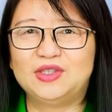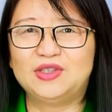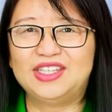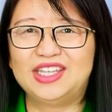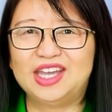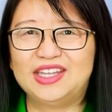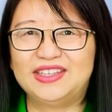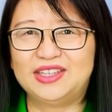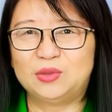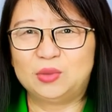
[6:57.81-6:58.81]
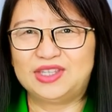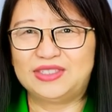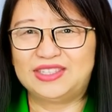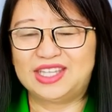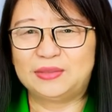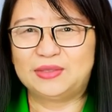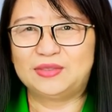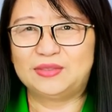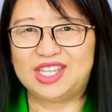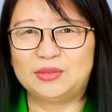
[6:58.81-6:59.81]
39. What is the name
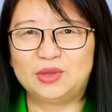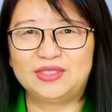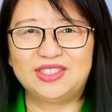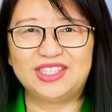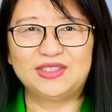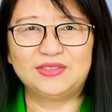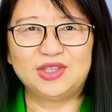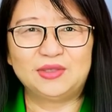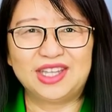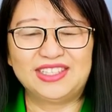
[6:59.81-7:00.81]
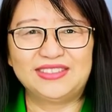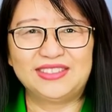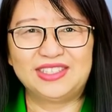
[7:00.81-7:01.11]
of the Vice President of the United